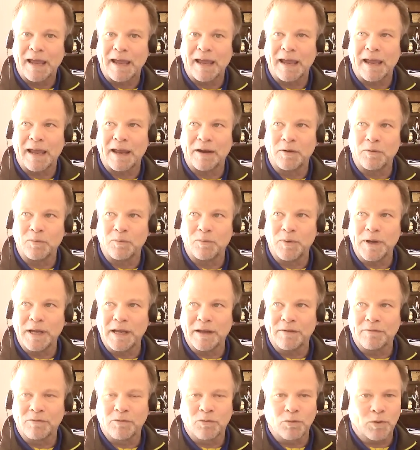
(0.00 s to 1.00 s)
And
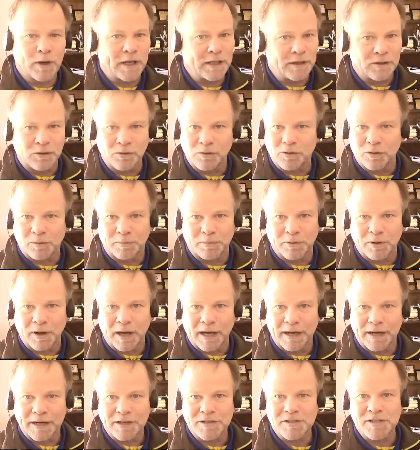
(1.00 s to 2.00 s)
we have great local
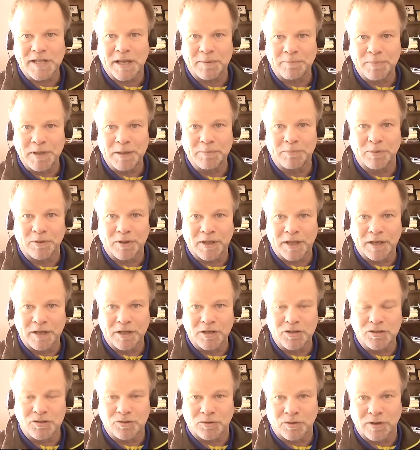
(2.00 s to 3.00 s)
products that people can
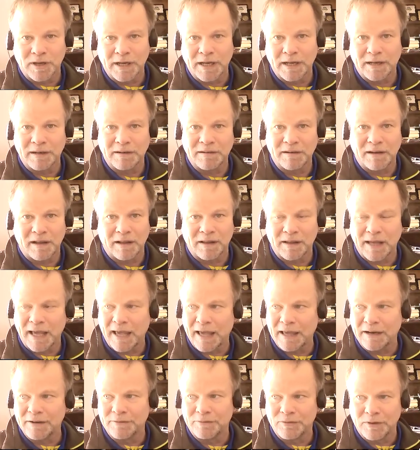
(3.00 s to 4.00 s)
enjoy. And a
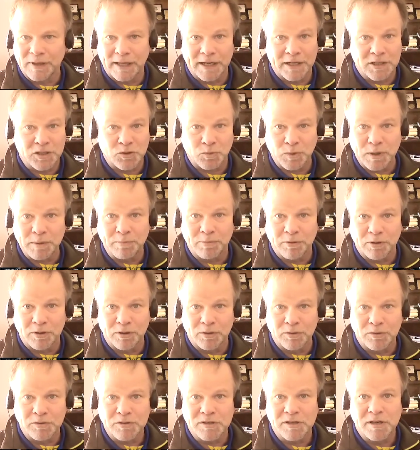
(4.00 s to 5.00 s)
head of lettuce we
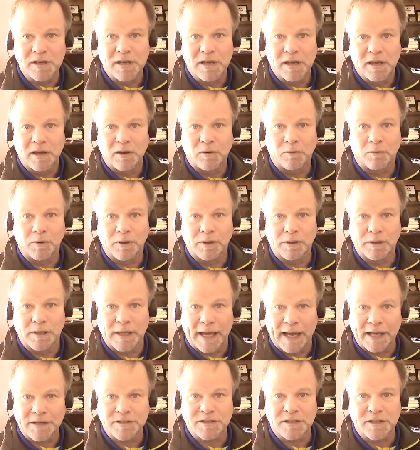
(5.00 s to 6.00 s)
produce will
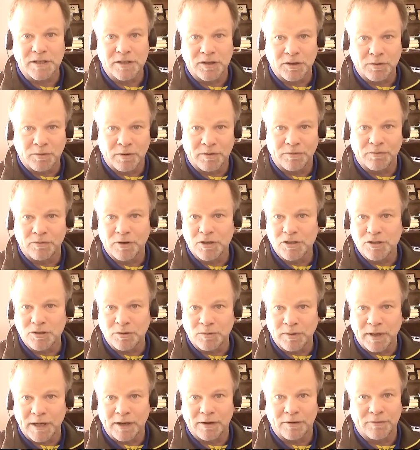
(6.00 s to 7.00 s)
last in your
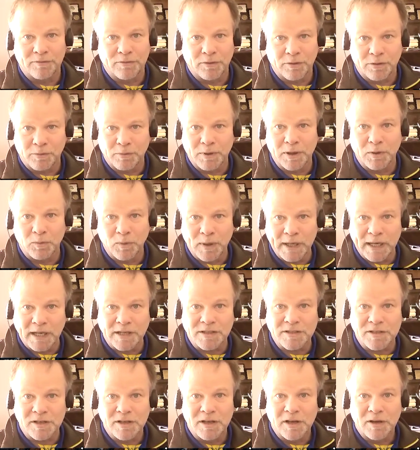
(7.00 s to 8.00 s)
refrigerator for three
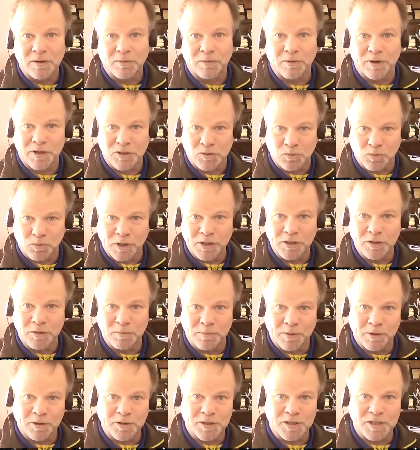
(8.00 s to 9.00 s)
weeks, whereas one
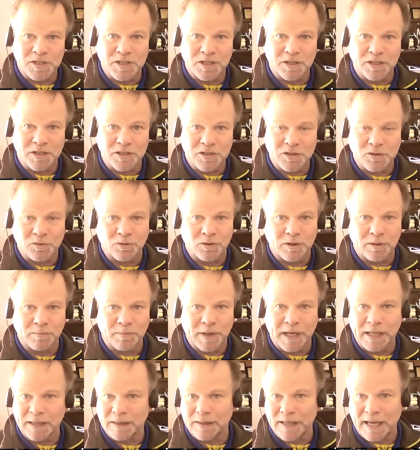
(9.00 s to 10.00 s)
you purchase in the store
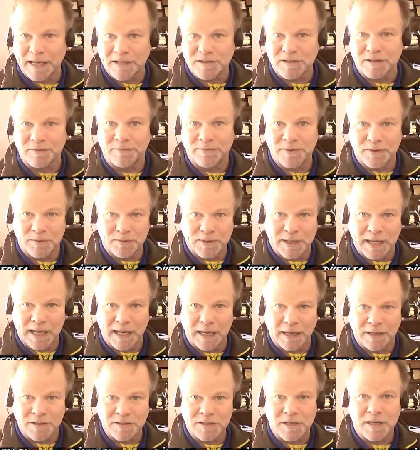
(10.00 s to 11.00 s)
might last a few
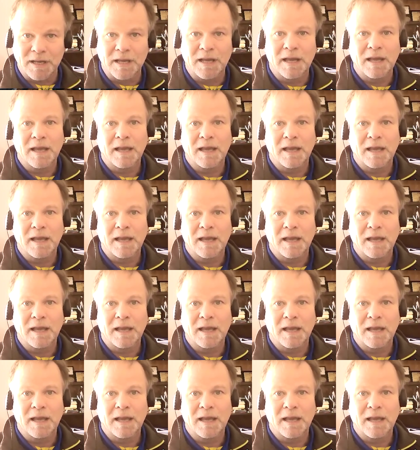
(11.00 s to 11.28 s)
days.